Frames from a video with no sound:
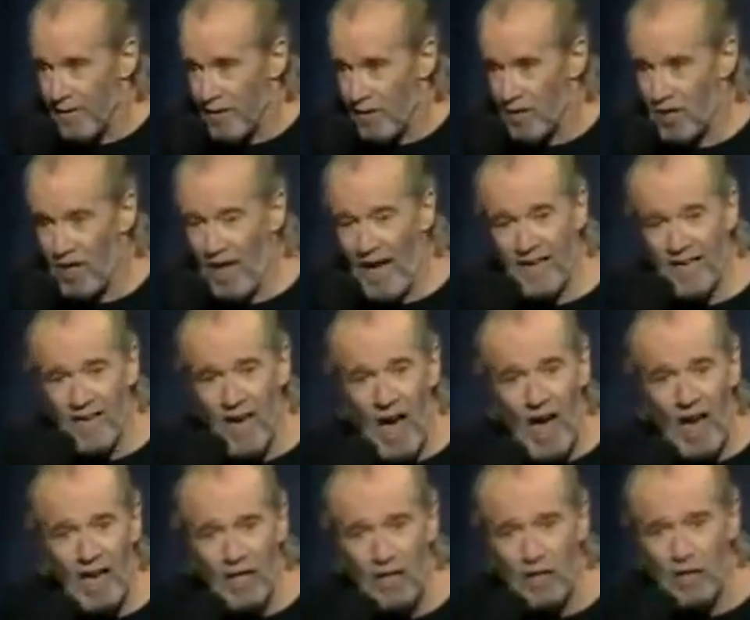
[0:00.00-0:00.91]

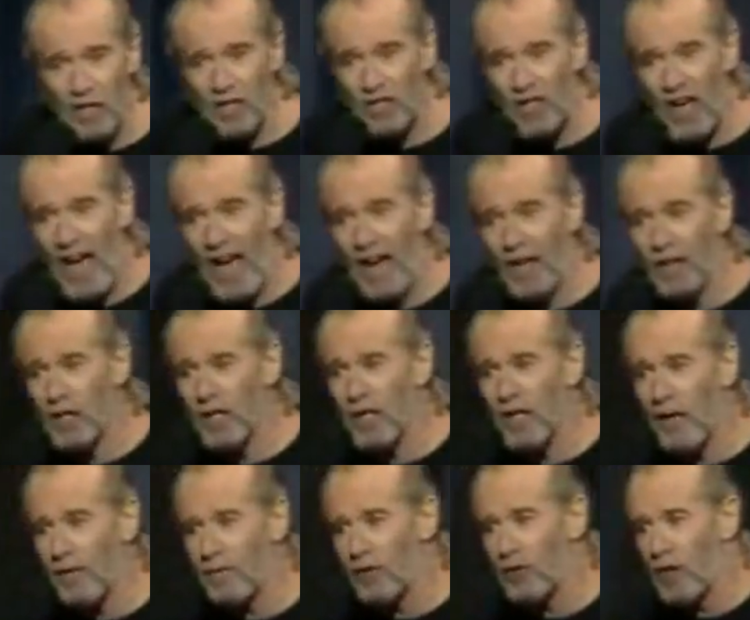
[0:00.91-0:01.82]
Psychologists actually
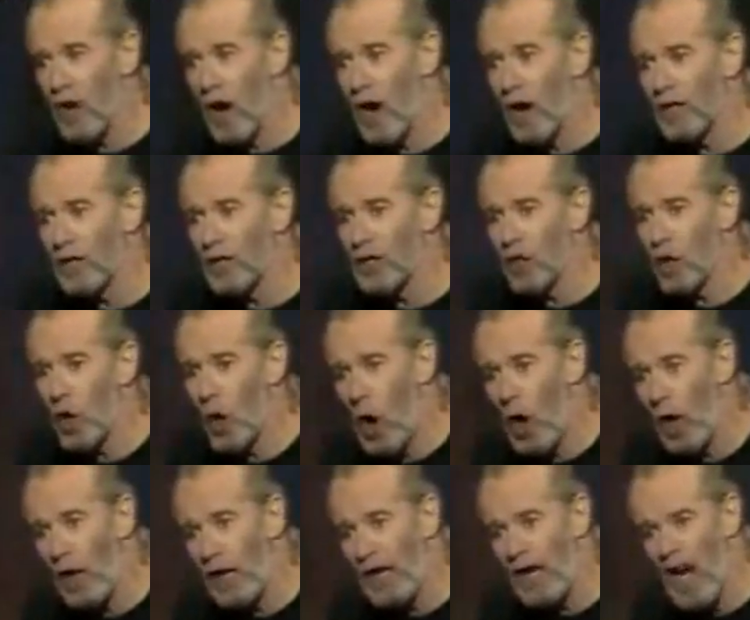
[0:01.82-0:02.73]
have started
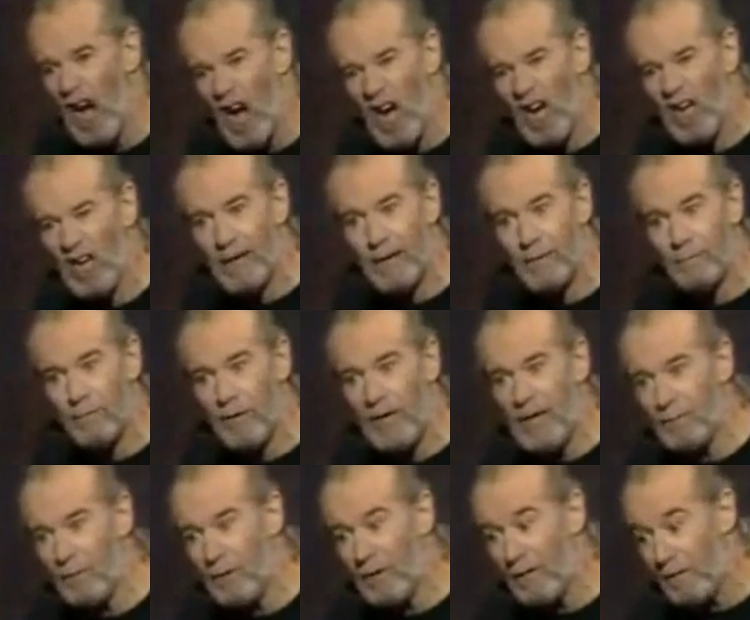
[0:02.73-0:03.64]
calling ugly
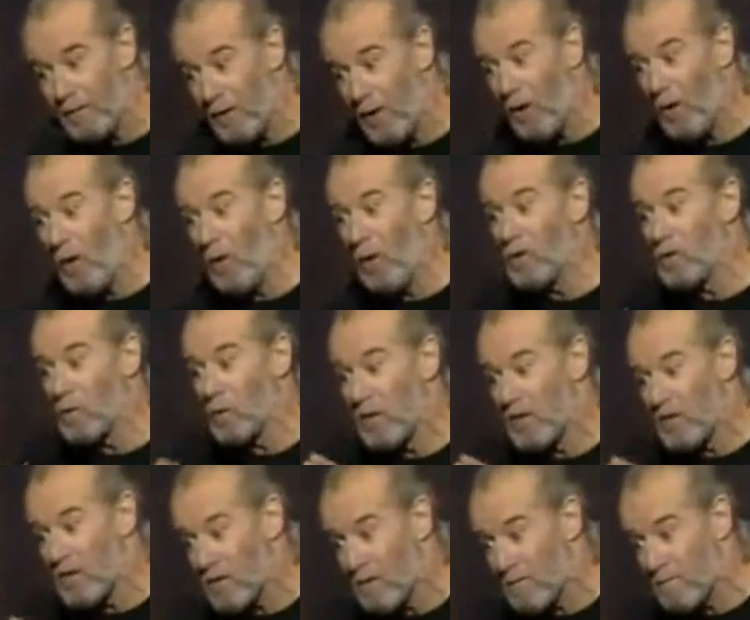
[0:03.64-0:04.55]
people those
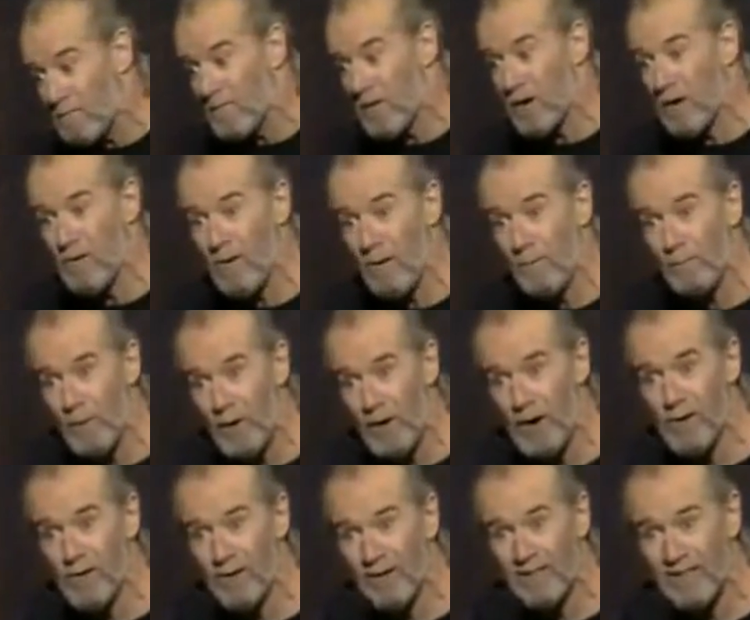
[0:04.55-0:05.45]
with severe
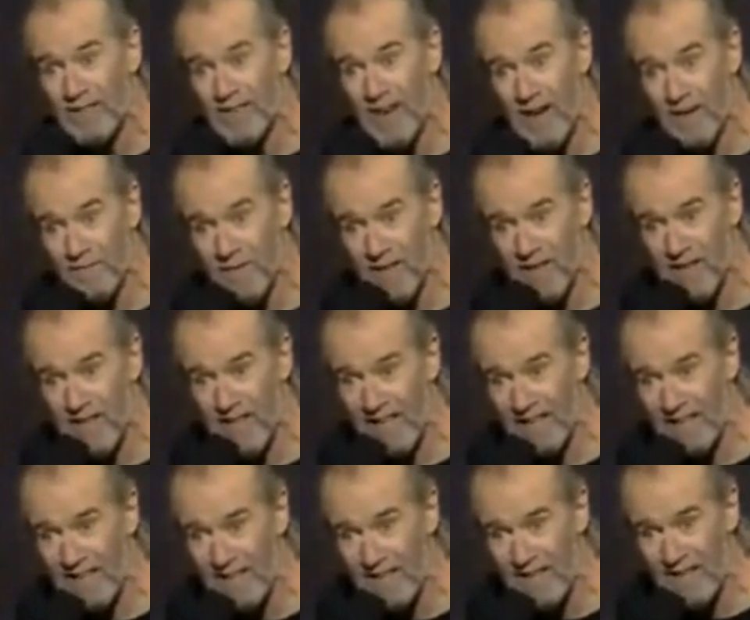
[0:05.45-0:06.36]
appearance
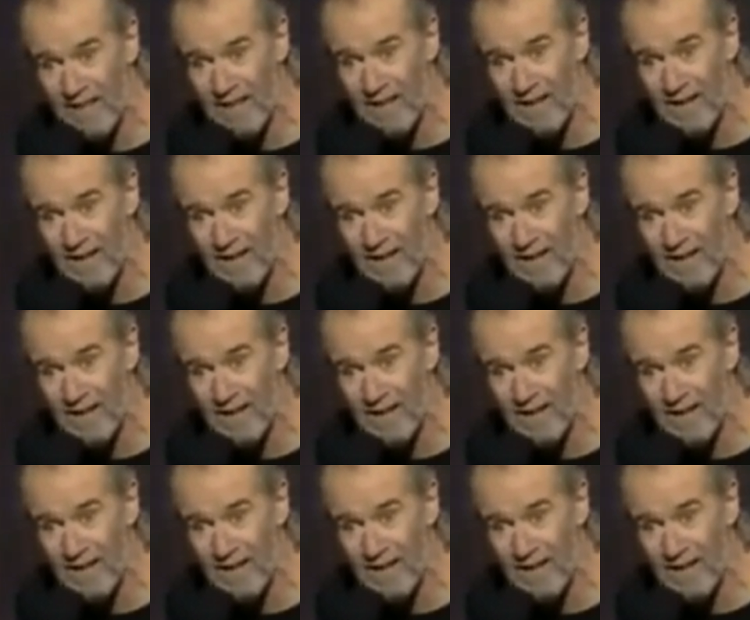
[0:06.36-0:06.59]
deficits.